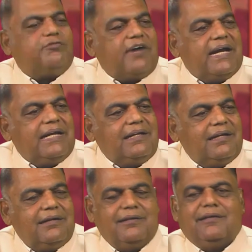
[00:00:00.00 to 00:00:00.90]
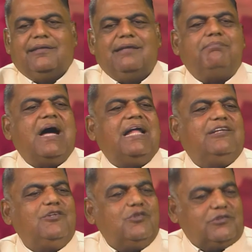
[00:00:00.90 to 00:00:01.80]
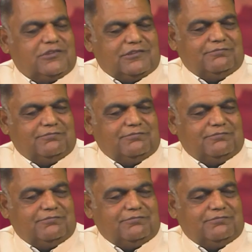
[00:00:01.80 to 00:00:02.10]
find, the bad news.